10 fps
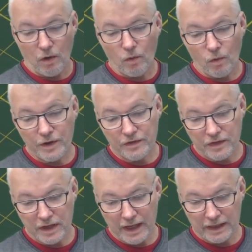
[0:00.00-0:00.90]
with
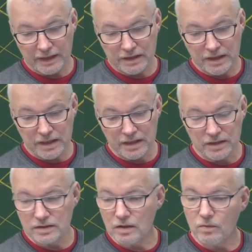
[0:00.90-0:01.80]
the
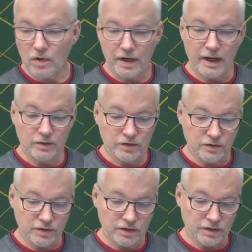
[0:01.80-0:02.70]
LEDs what else
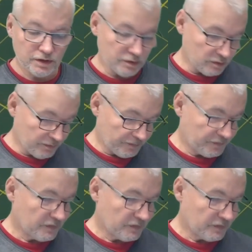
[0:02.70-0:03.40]
you could do,